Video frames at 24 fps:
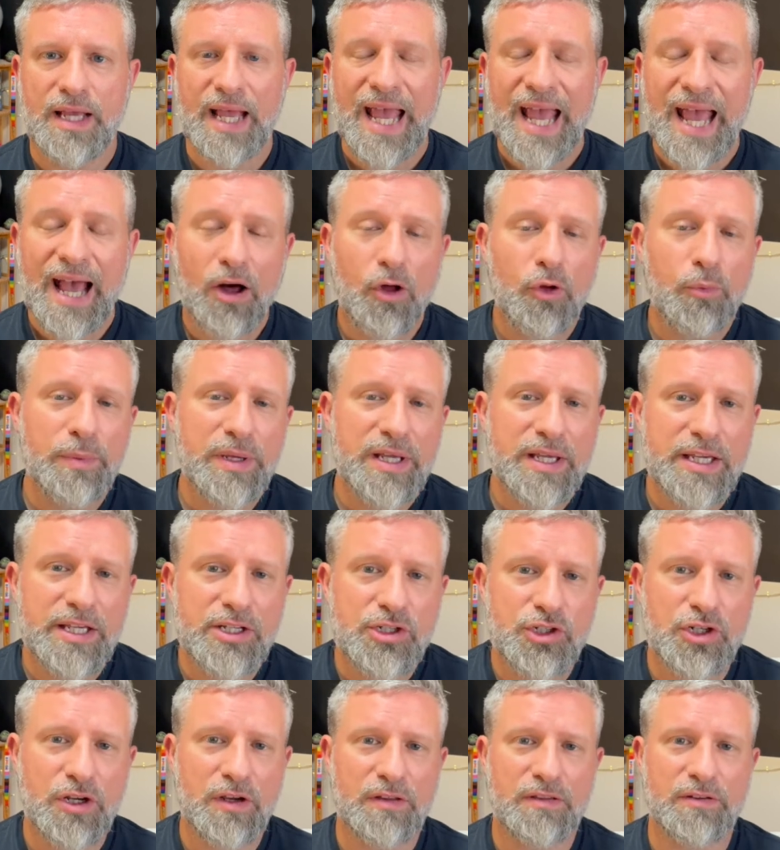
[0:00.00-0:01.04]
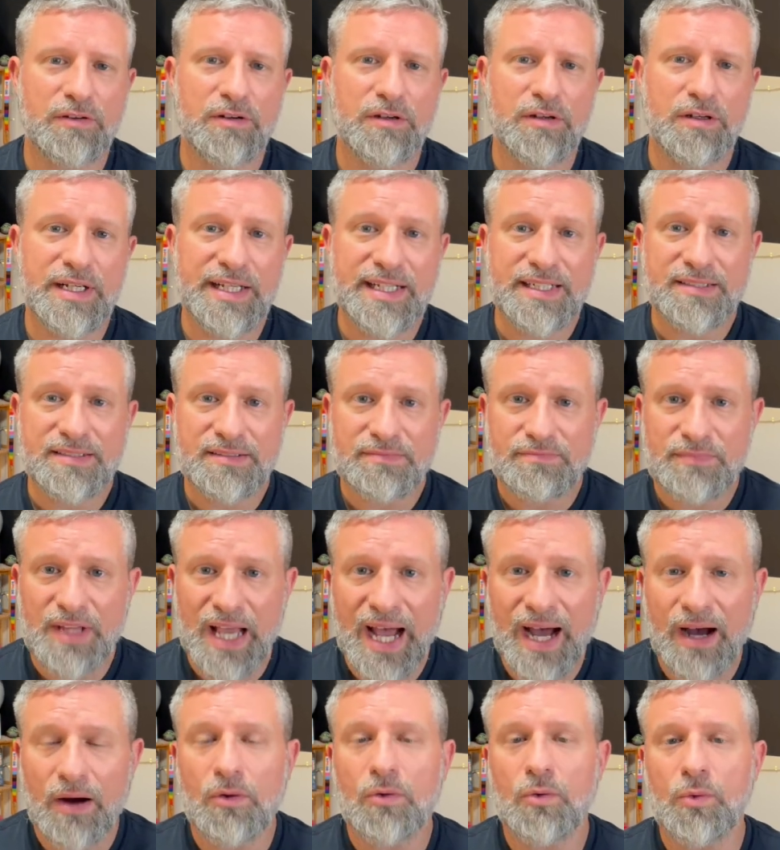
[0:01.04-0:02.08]
Helping each other is
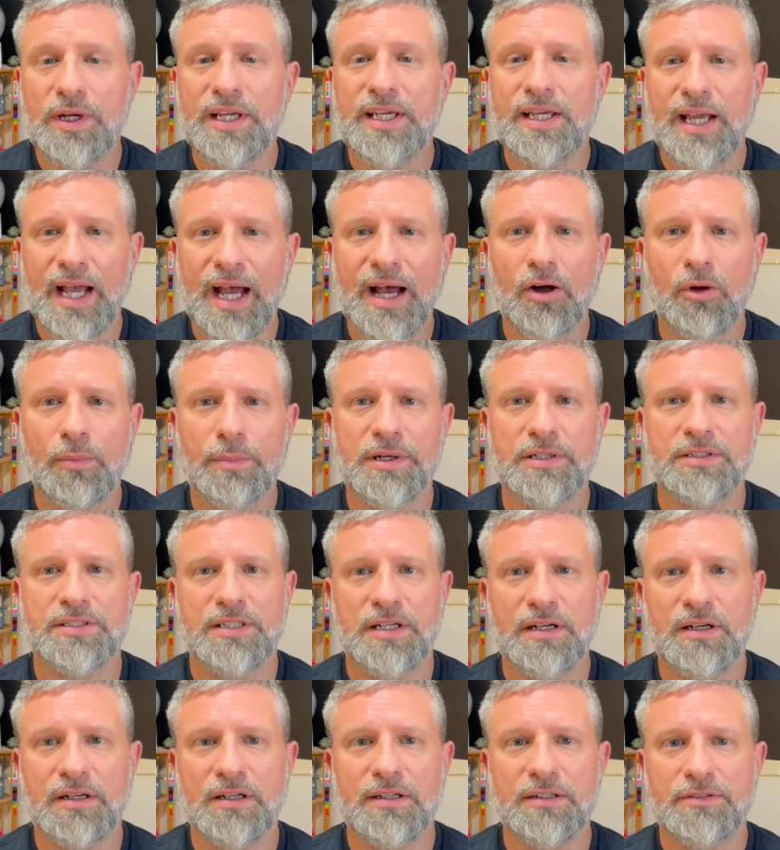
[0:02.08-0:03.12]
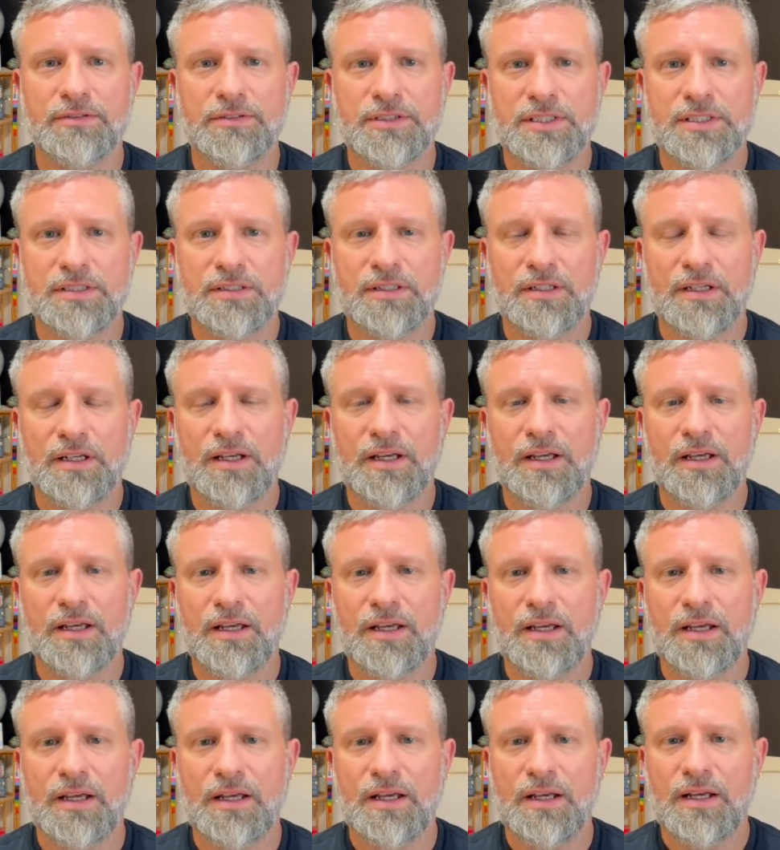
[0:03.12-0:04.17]
how we help ourselves.
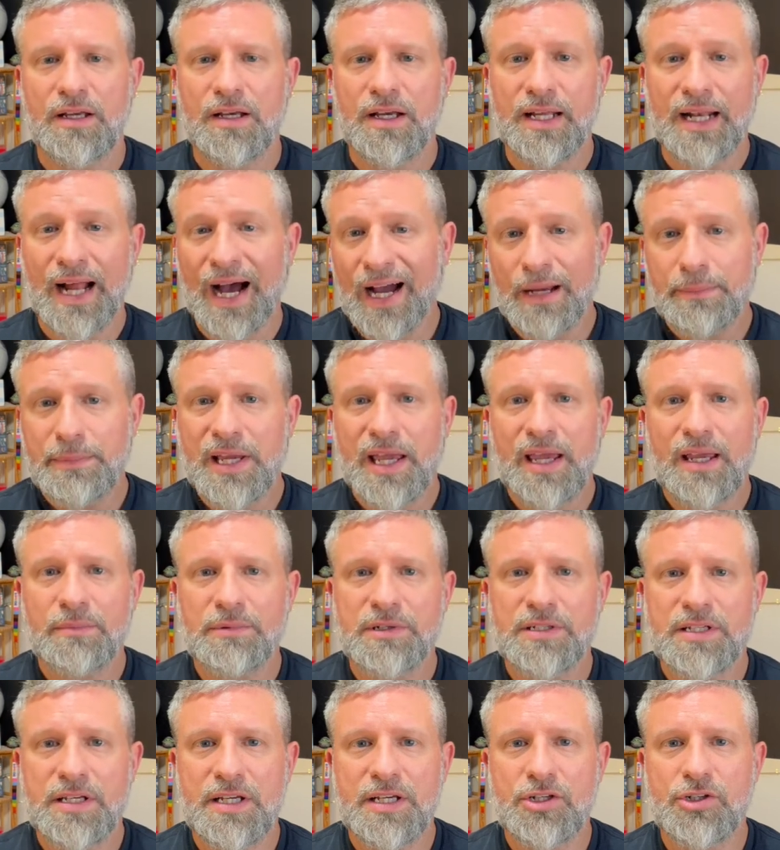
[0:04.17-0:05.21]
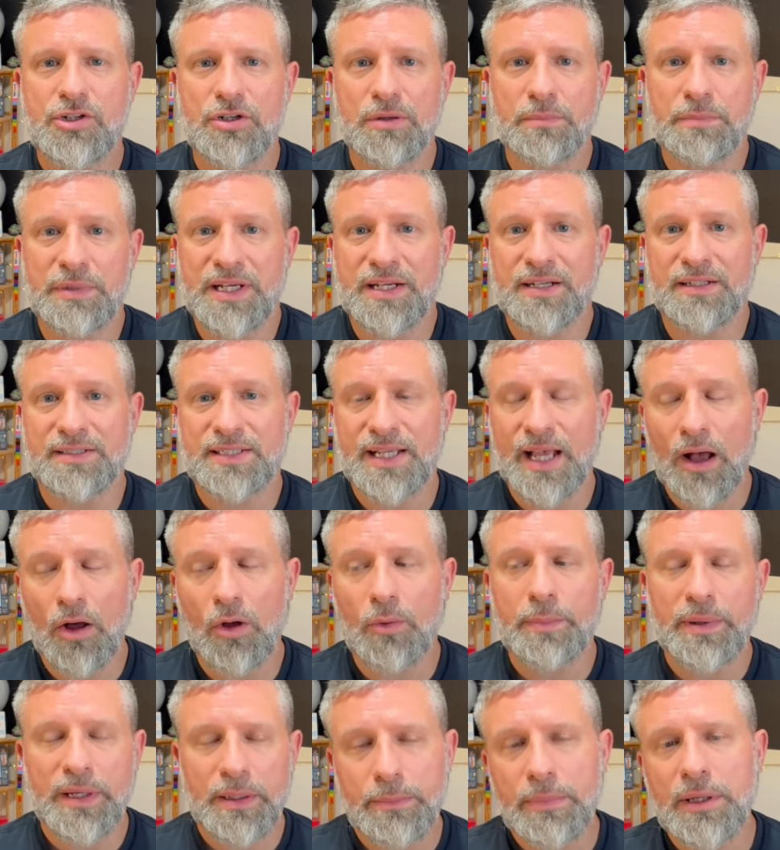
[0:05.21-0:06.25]
And I became a teacher because
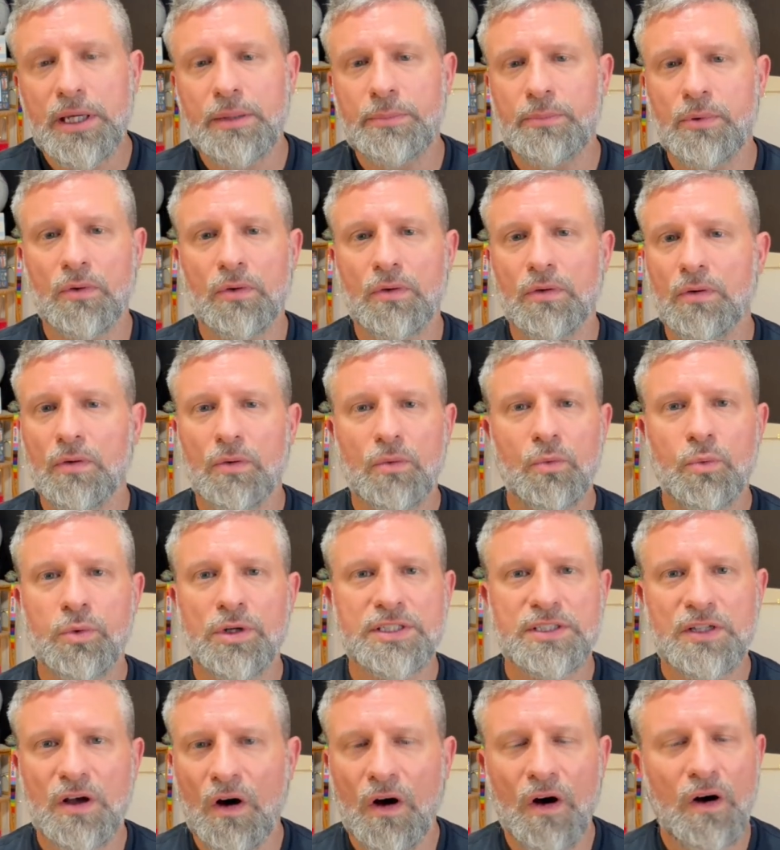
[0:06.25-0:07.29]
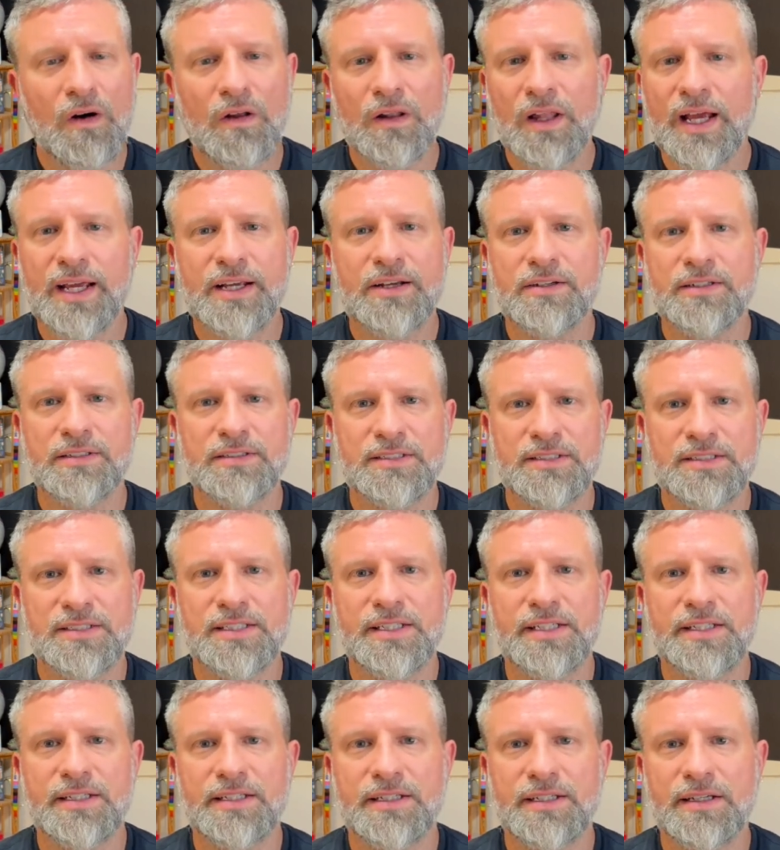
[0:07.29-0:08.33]
helping people was all I could
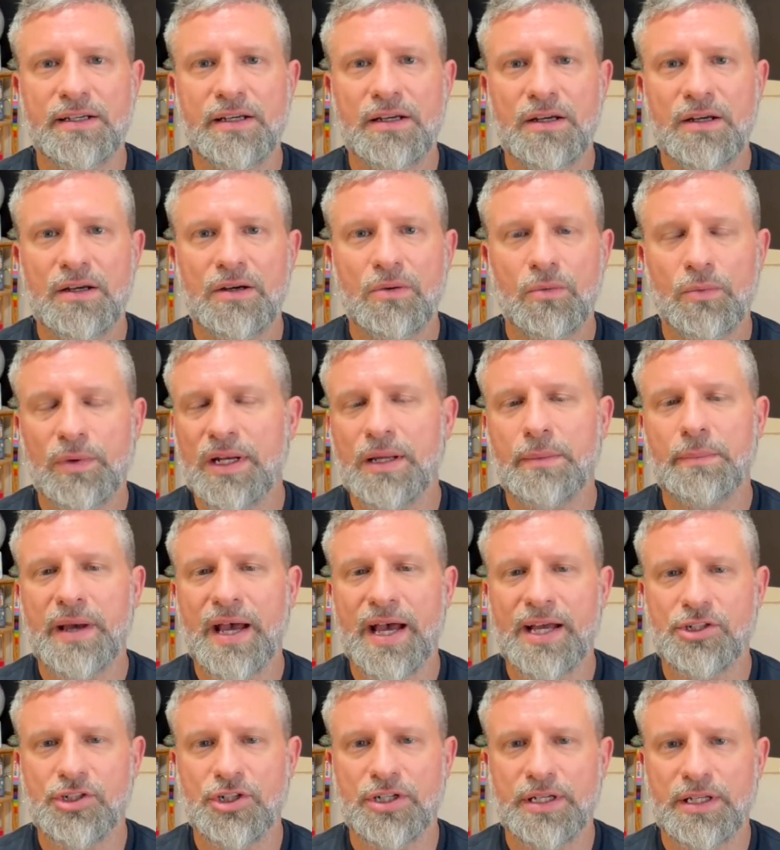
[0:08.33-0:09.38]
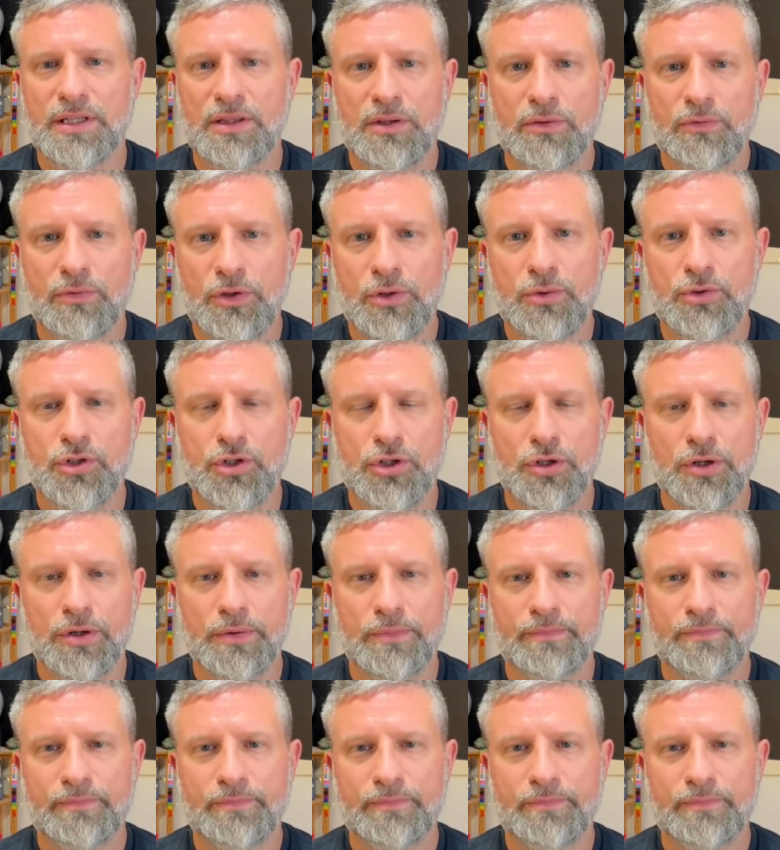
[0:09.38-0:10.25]
see when imagining the future.